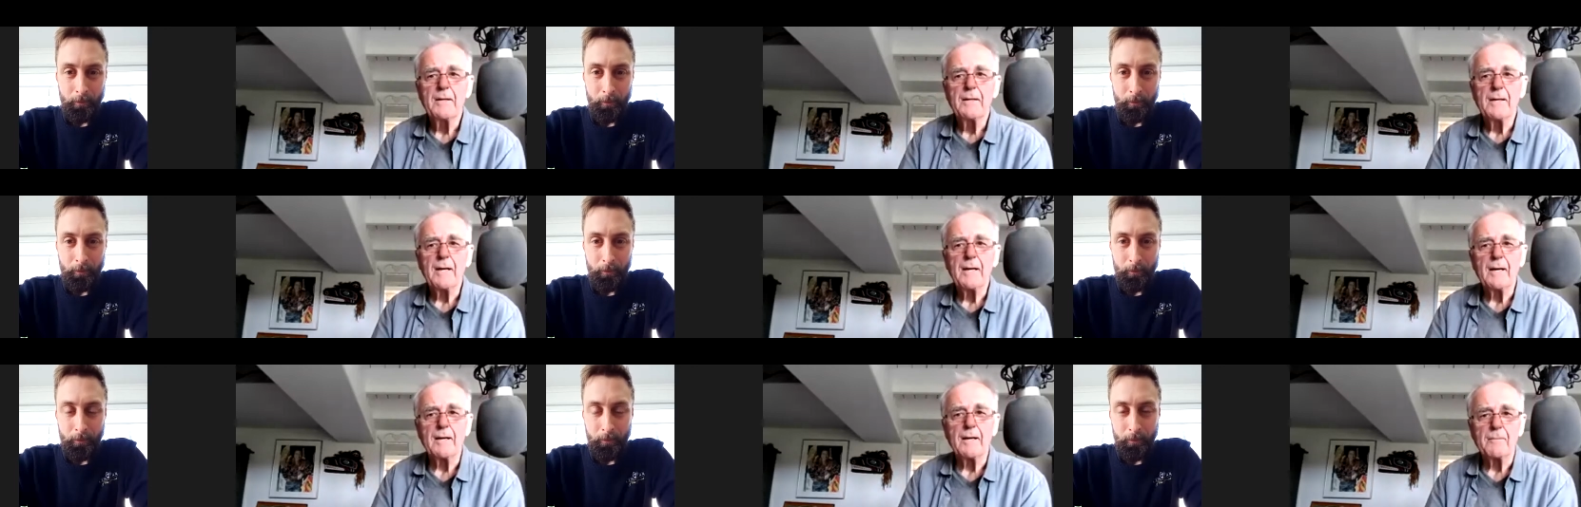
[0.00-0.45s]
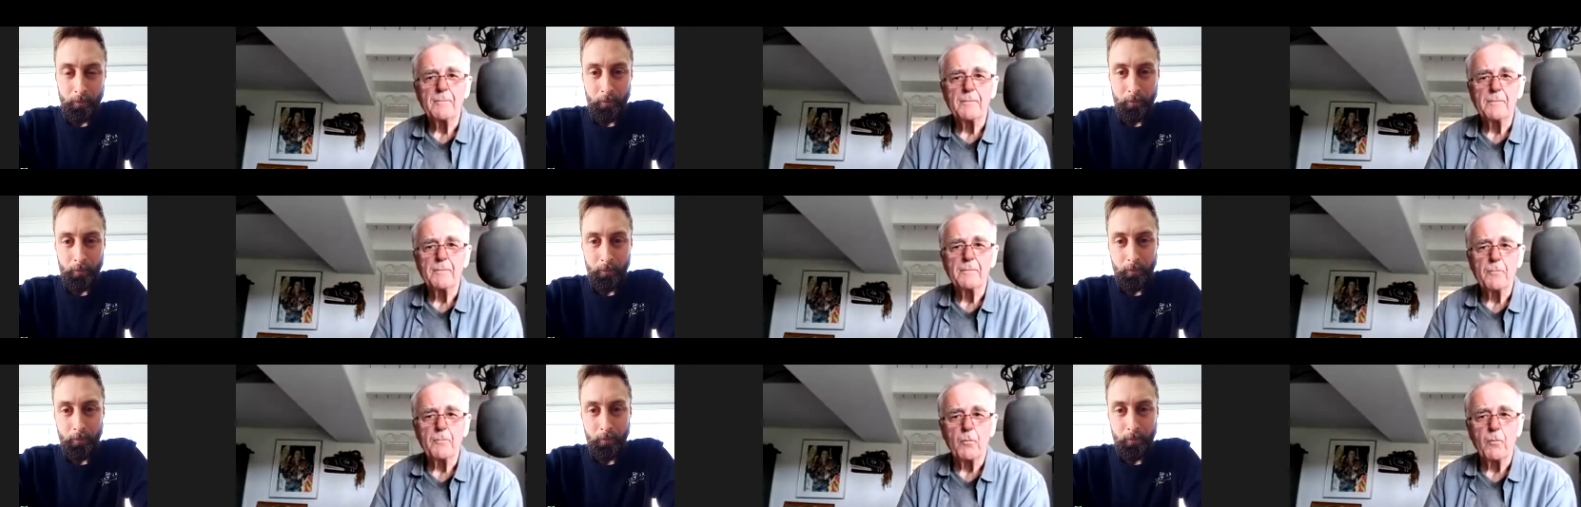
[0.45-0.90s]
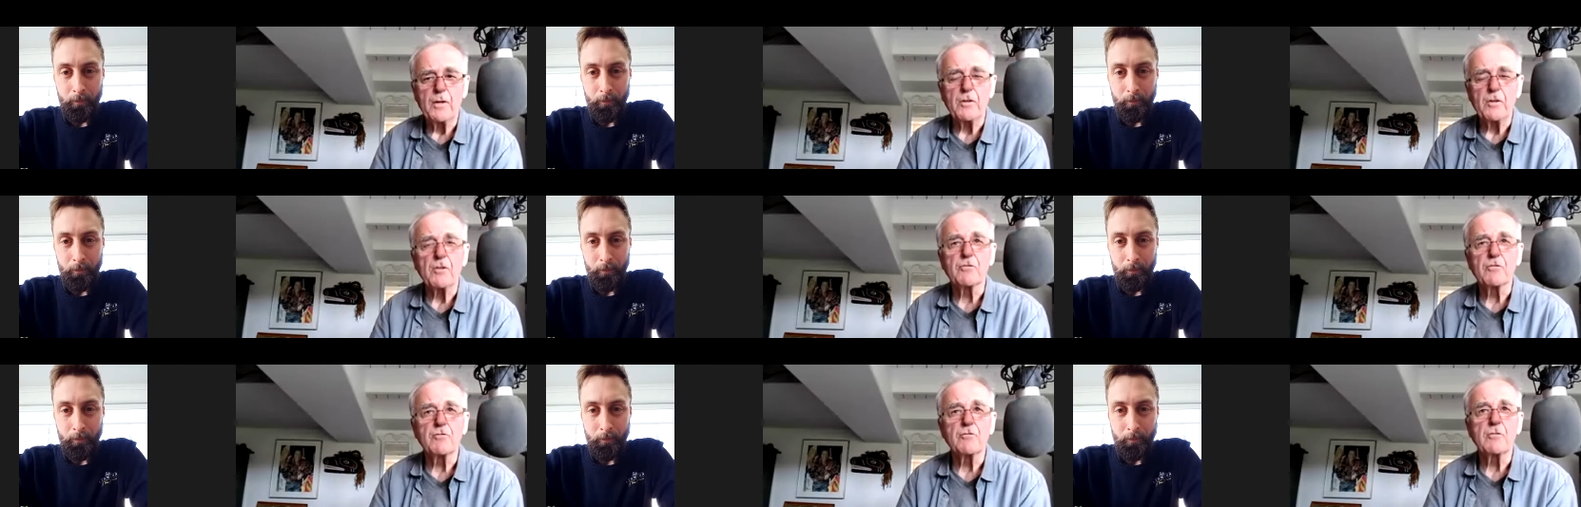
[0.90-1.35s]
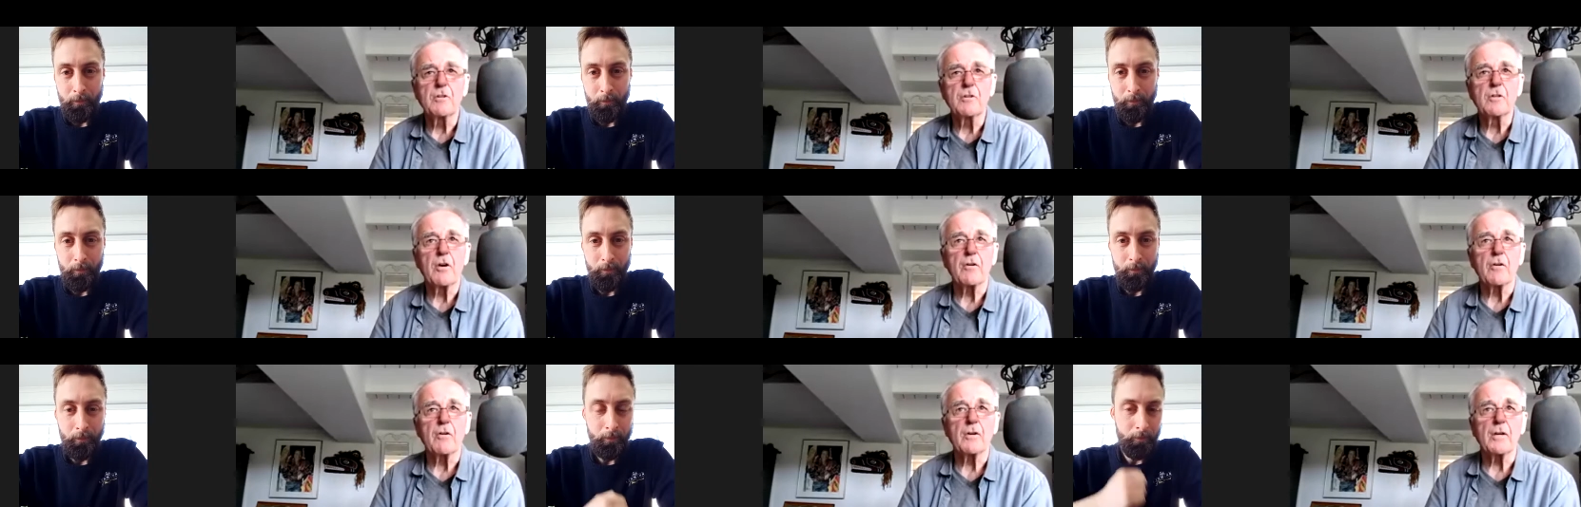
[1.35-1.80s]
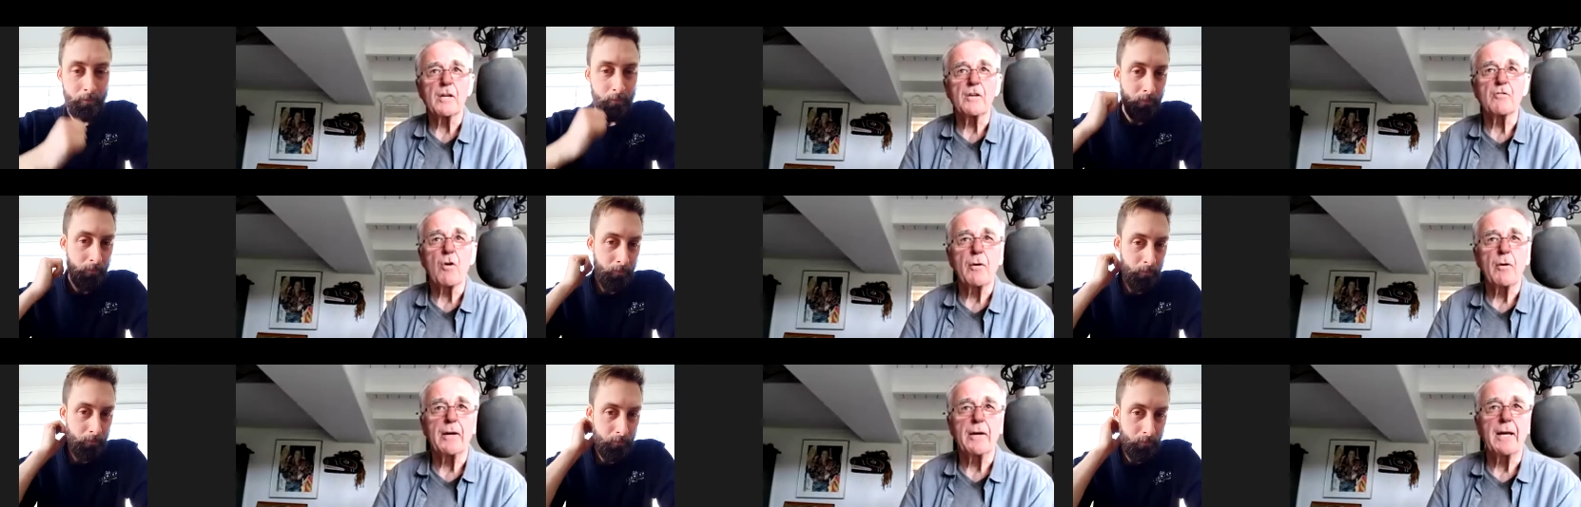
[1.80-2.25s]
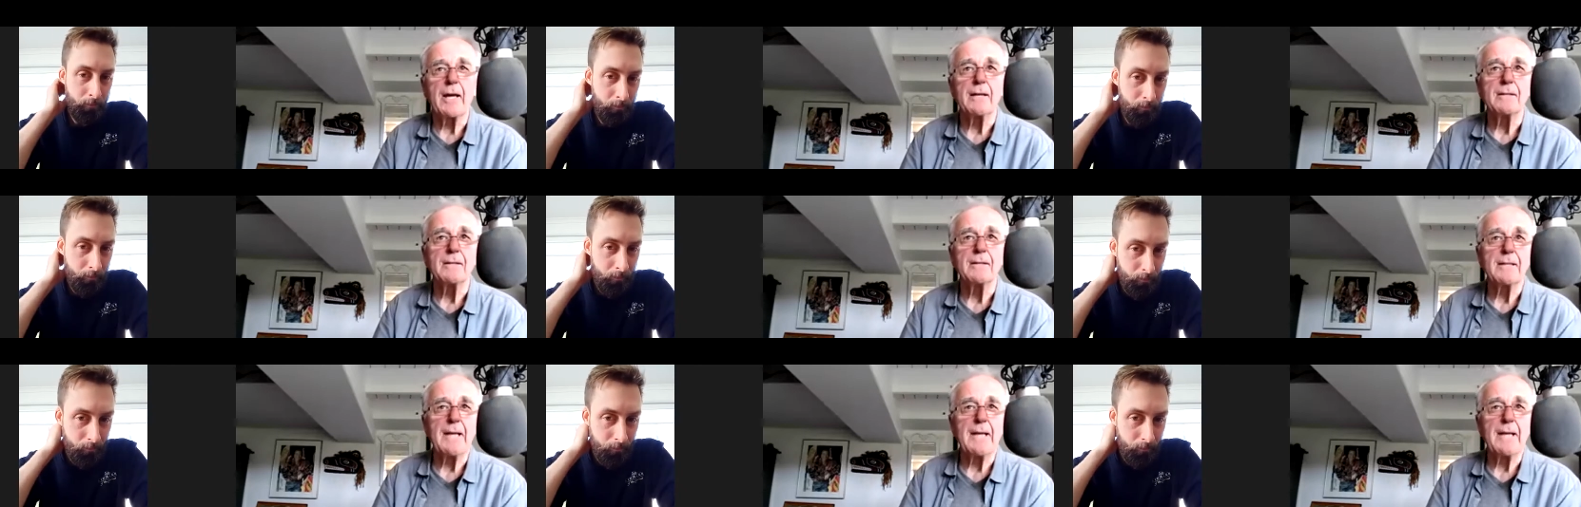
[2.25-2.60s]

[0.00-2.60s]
Speaker 1: uh, what you're currently growing in